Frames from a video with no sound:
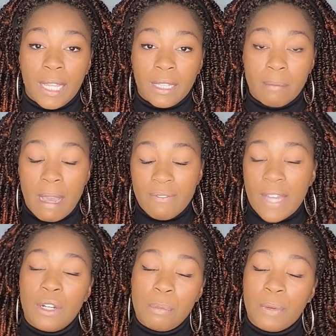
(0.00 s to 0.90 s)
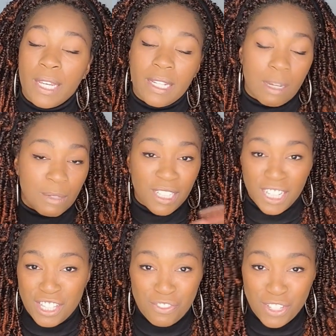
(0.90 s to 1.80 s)
and then my final point, and I'm going to
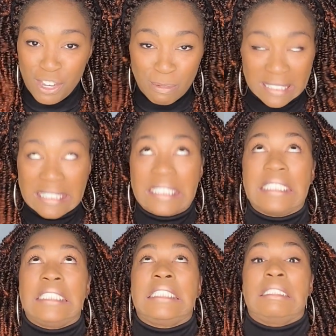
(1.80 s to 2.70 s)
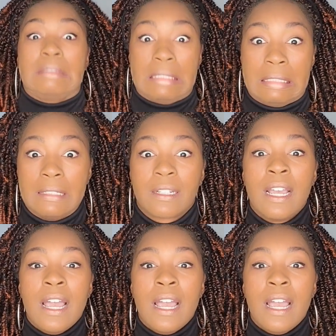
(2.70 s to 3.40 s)
end this video because this is getting so long,